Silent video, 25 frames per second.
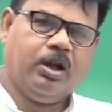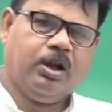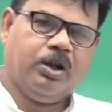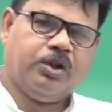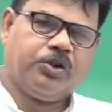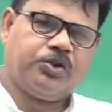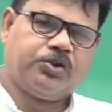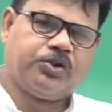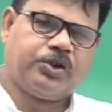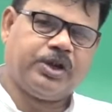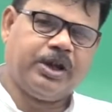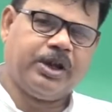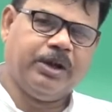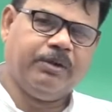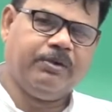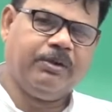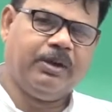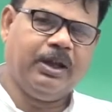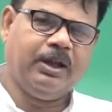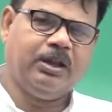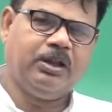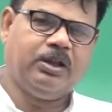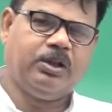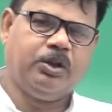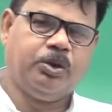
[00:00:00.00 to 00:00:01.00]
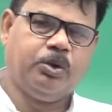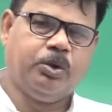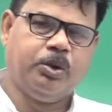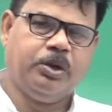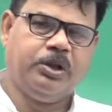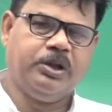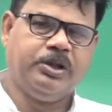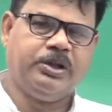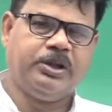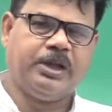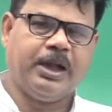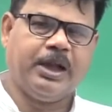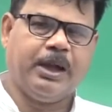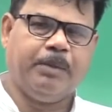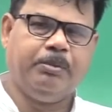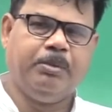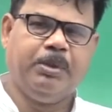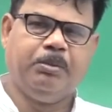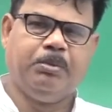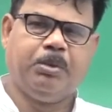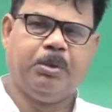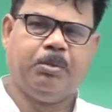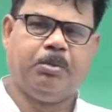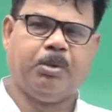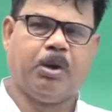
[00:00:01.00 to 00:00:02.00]
Several theories have been
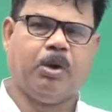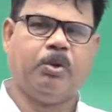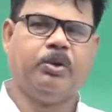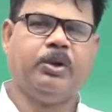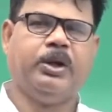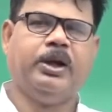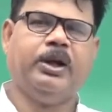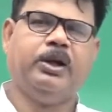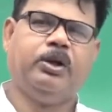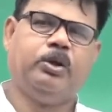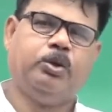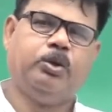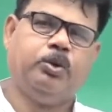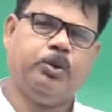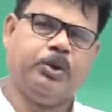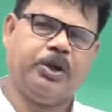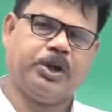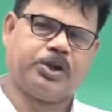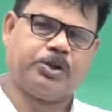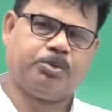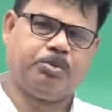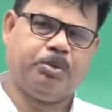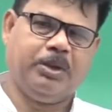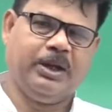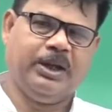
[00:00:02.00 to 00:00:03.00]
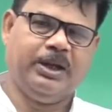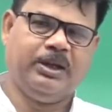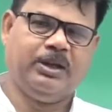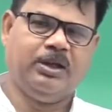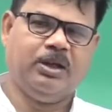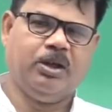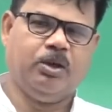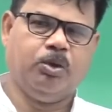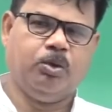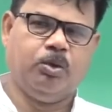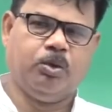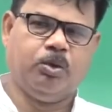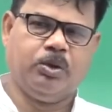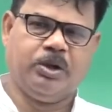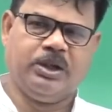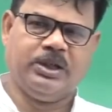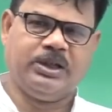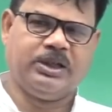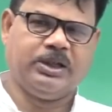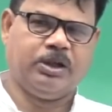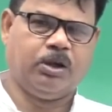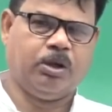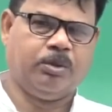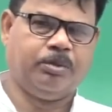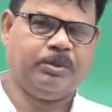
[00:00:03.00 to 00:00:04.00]
propounded to explain the
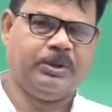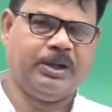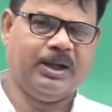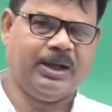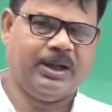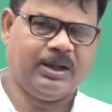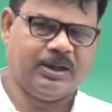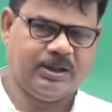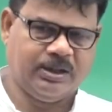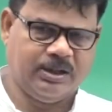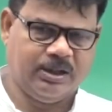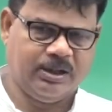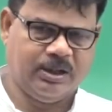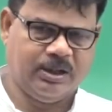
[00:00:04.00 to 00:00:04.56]
origin of the Earth.